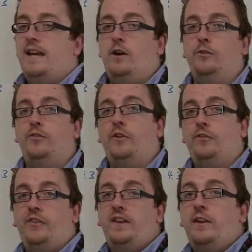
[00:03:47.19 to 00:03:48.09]
tells
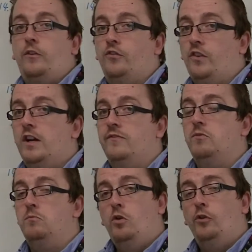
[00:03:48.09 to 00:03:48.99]
us that it is 5
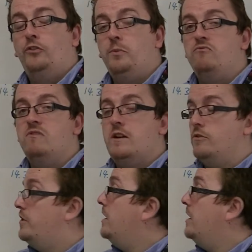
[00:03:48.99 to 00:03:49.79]
or more, so we round